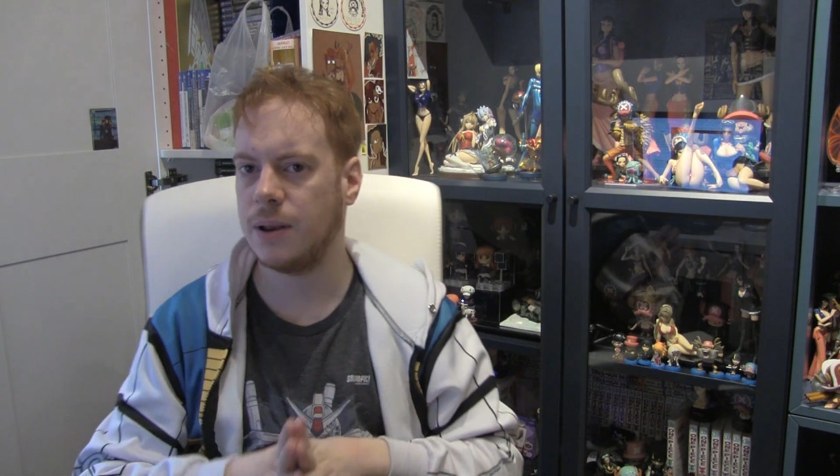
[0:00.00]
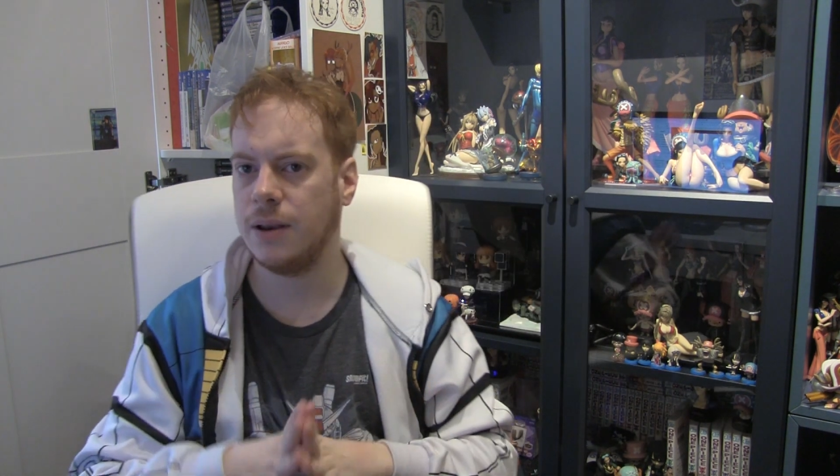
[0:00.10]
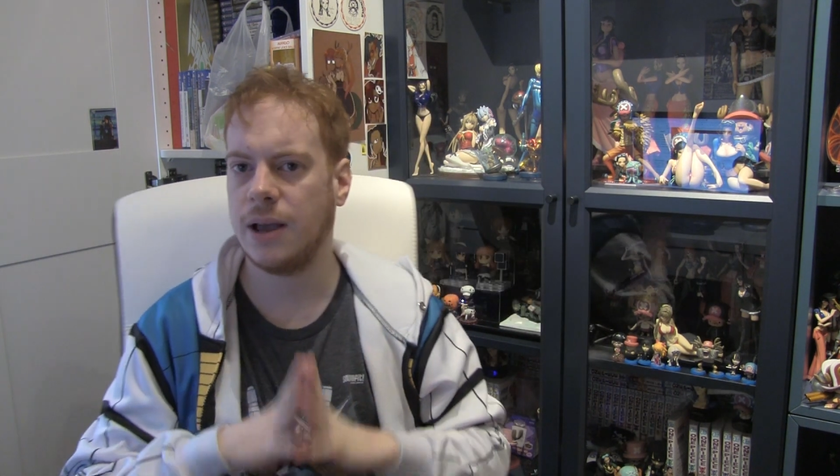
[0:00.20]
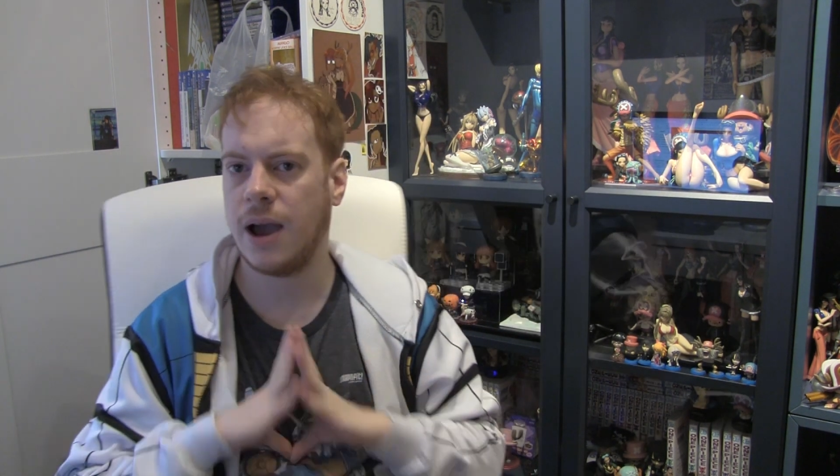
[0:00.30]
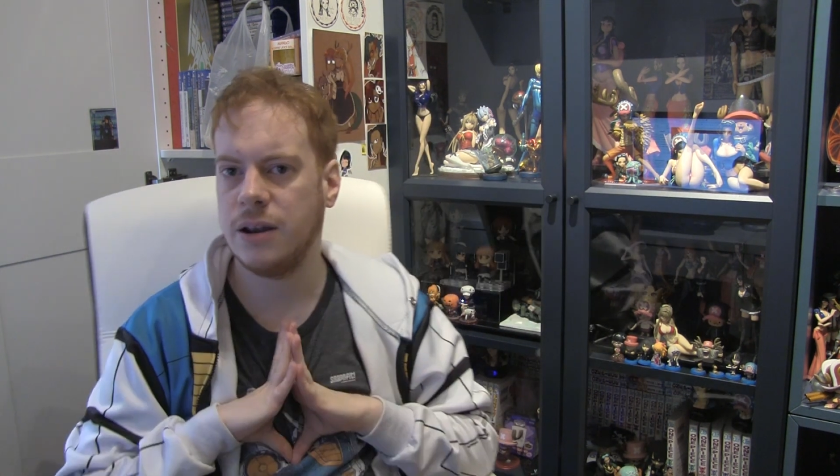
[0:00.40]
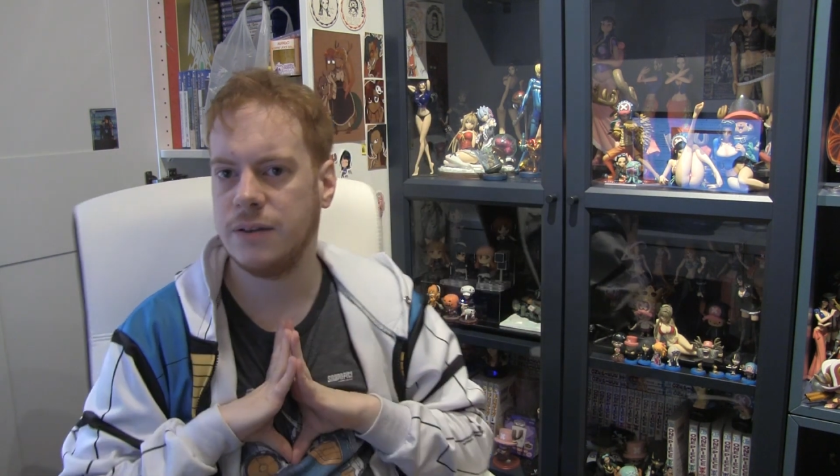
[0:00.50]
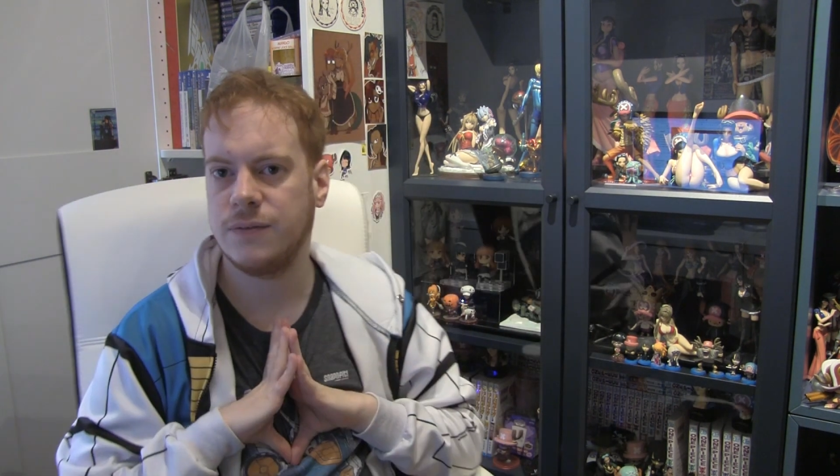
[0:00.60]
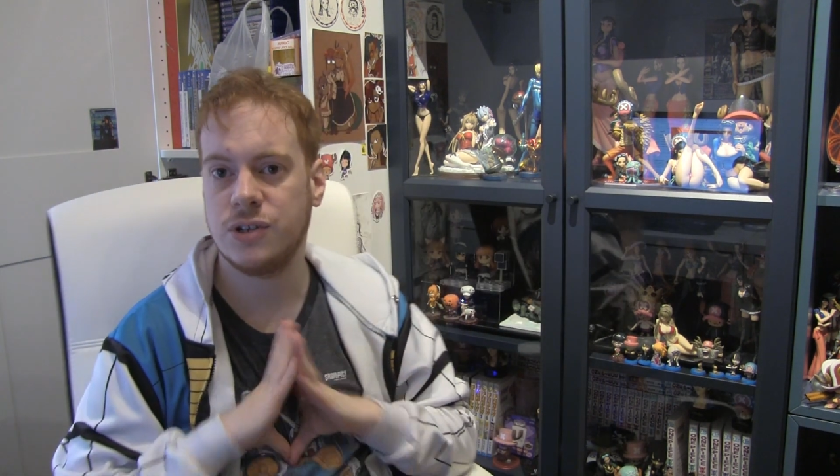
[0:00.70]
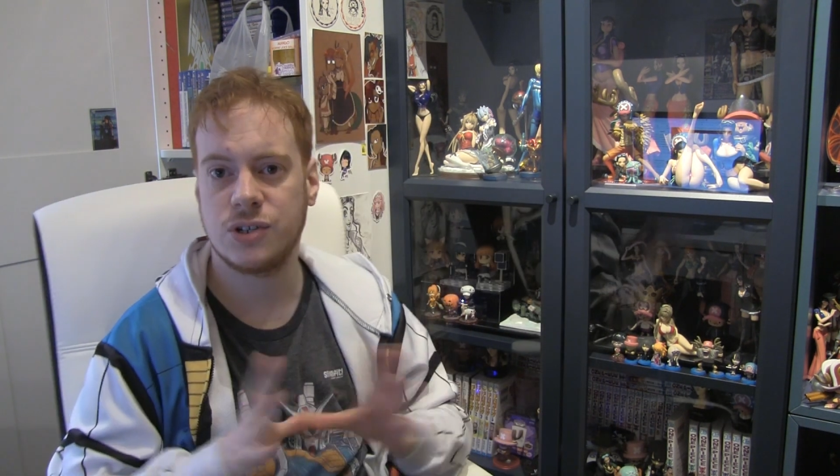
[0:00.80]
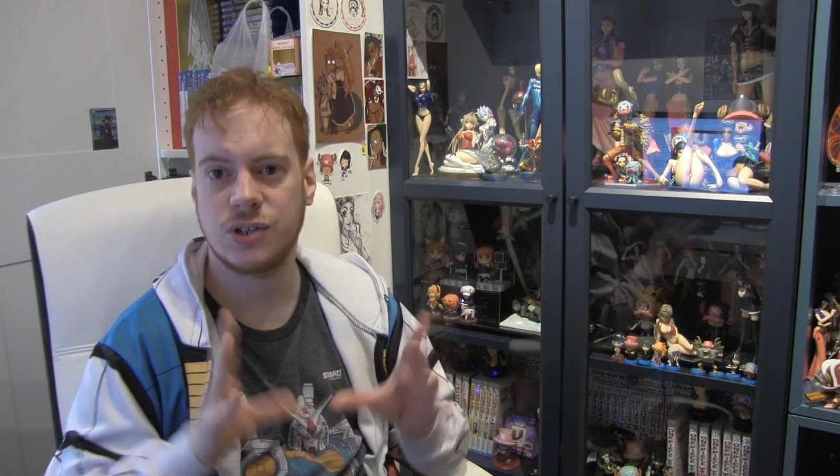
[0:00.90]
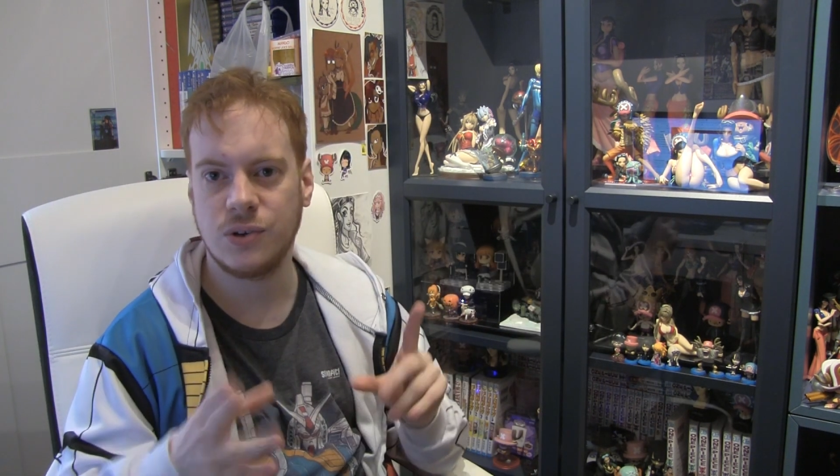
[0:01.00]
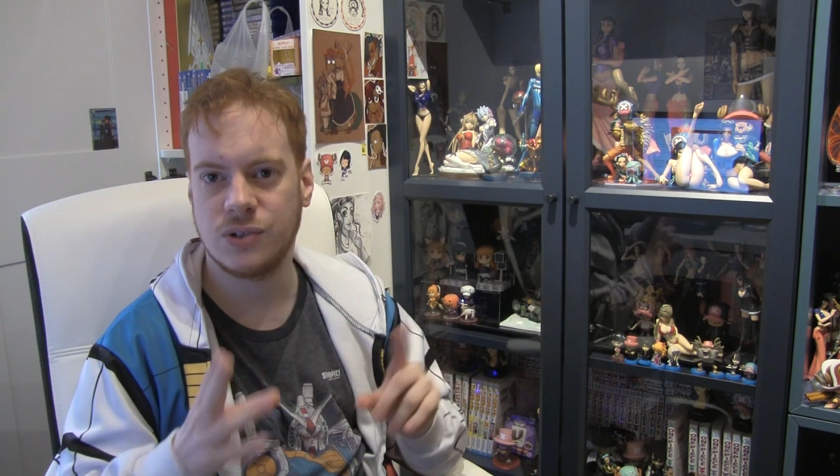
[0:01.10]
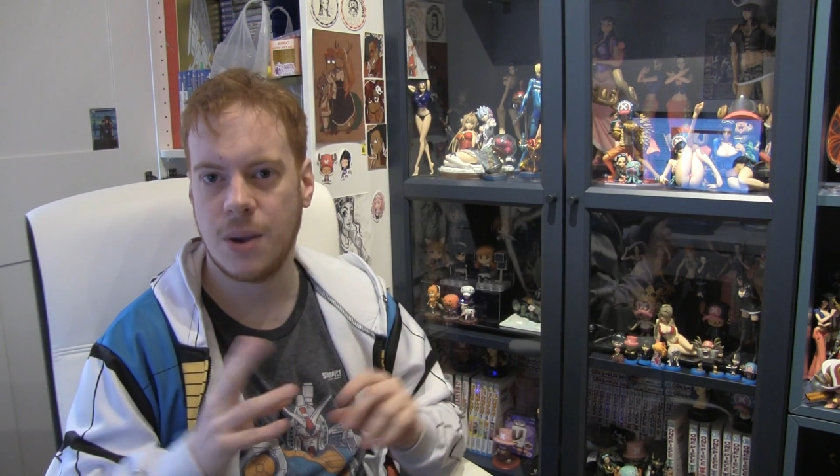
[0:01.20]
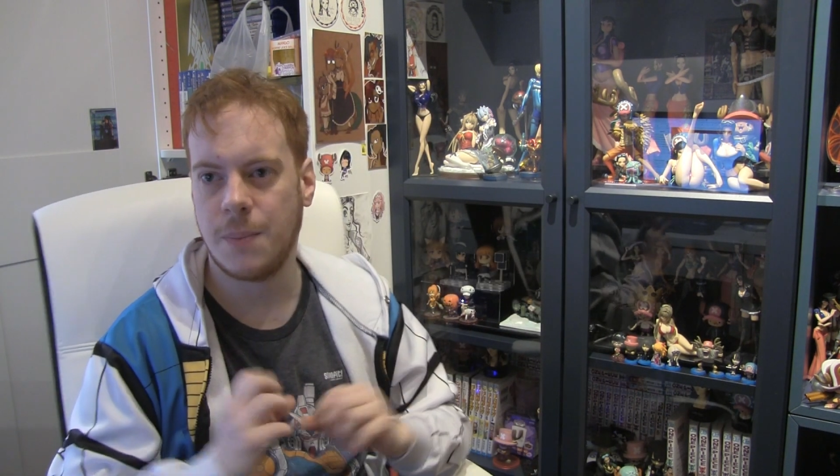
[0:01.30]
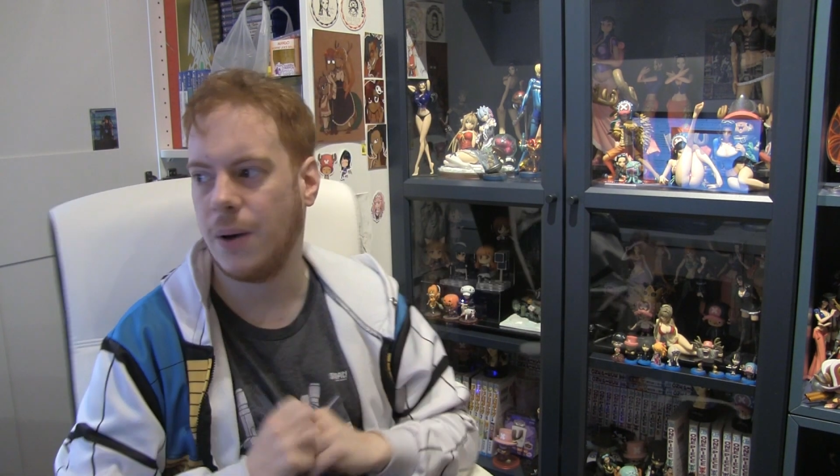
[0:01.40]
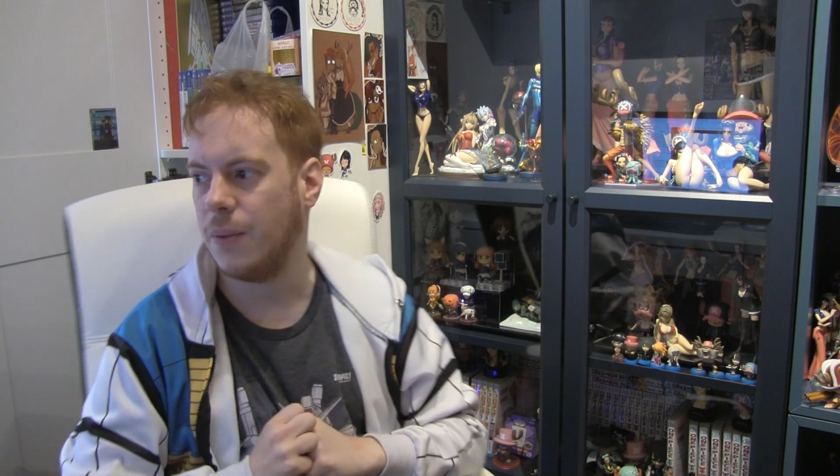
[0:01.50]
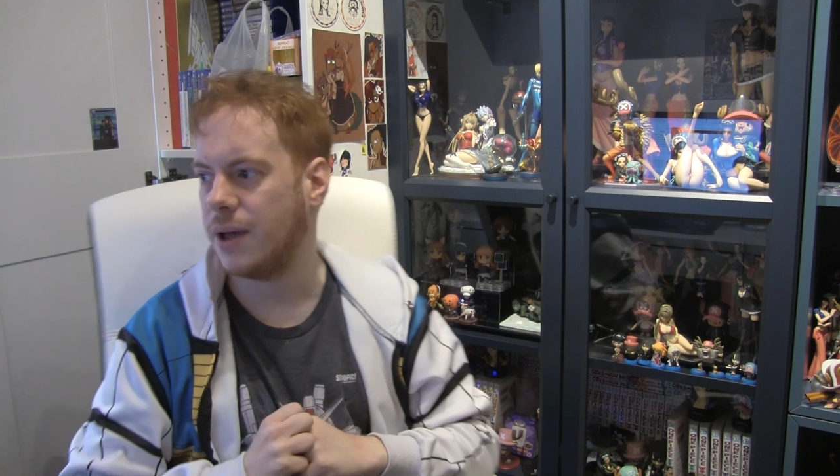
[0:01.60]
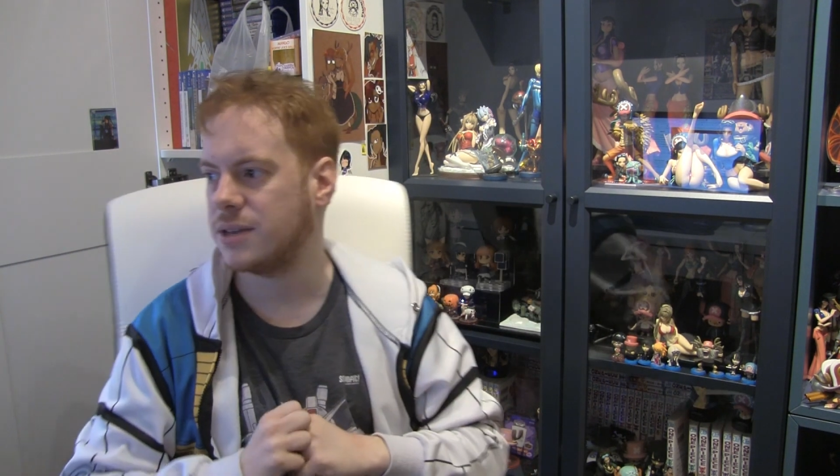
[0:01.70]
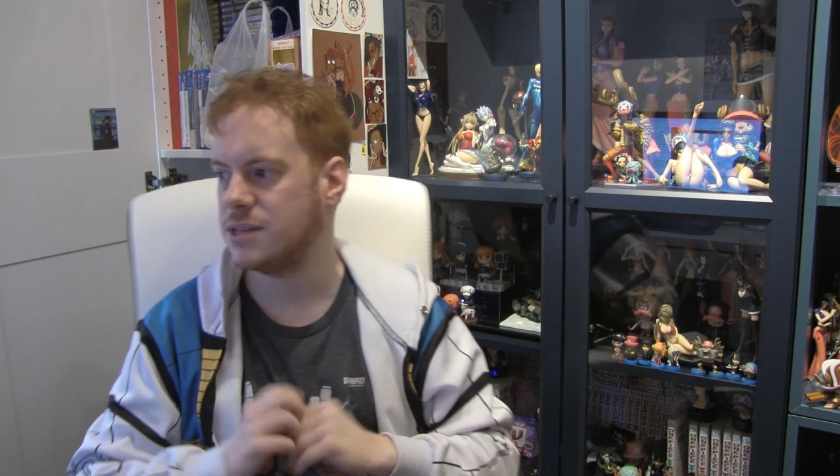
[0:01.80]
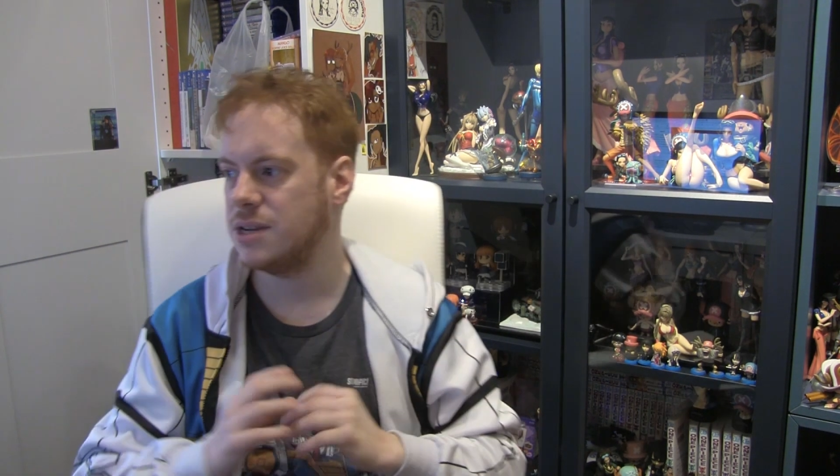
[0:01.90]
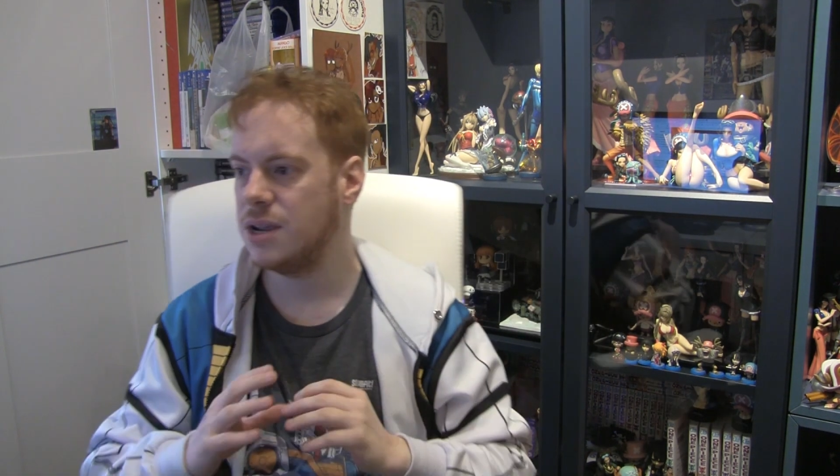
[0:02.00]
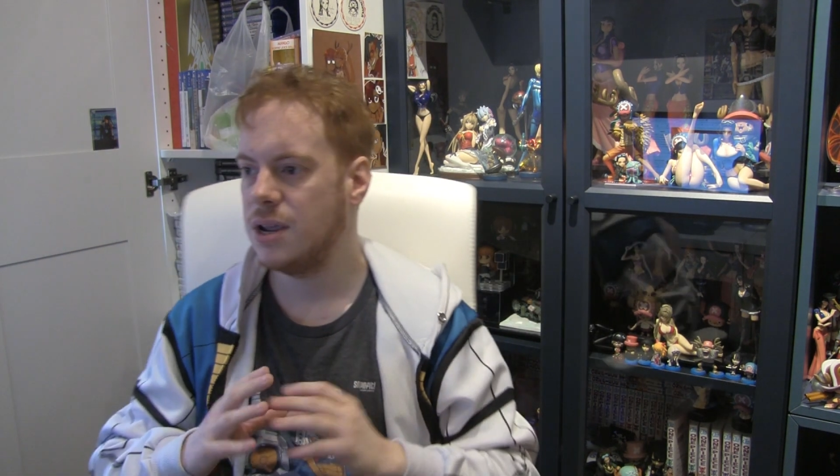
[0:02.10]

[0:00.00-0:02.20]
can kind of discuss about that.